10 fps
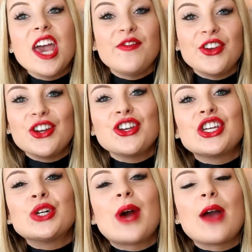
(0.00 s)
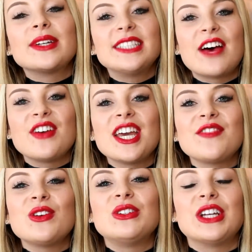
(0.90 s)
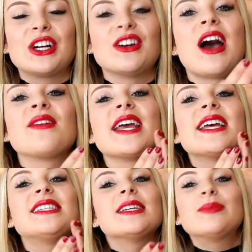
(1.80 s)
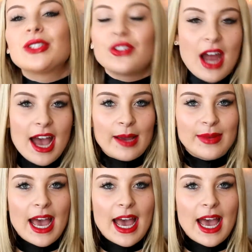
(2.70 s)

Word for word: if you're new, I would love it if you stuck around and subscribed.